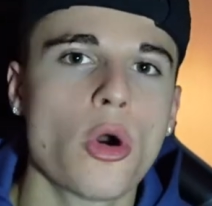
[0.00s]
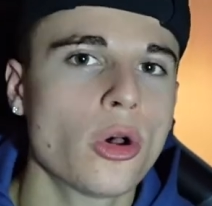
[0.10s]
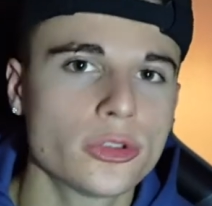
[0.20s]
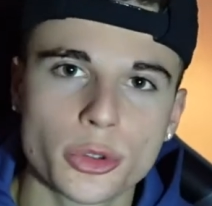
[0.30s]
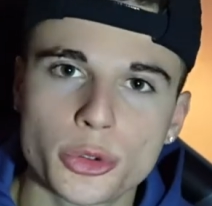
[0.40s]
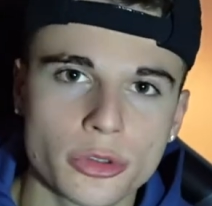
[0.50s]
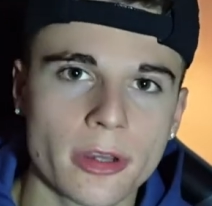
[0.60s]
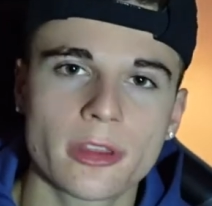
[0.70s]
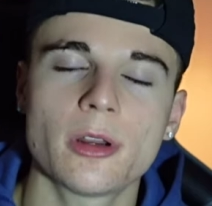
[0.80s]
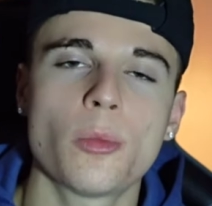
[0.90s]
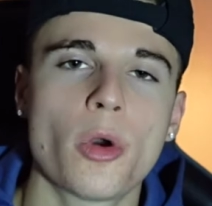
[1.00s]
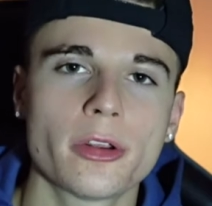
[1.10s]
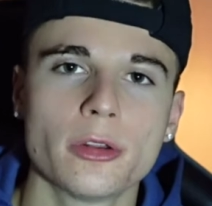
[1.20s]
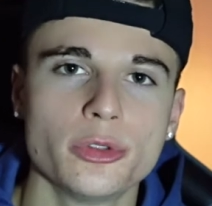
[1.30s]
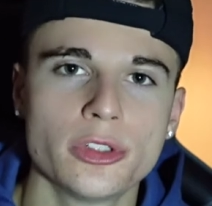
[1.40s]
Also strengthen them while
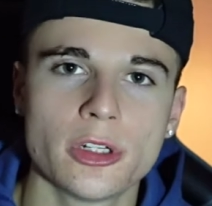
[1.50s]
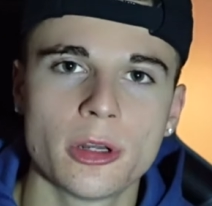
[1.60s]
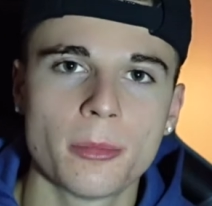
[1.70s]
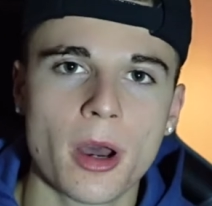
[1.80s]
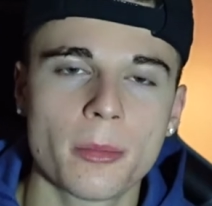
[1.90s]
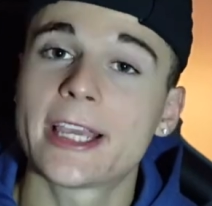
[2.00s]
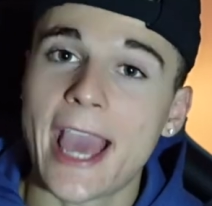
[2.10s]
you're loosening them up.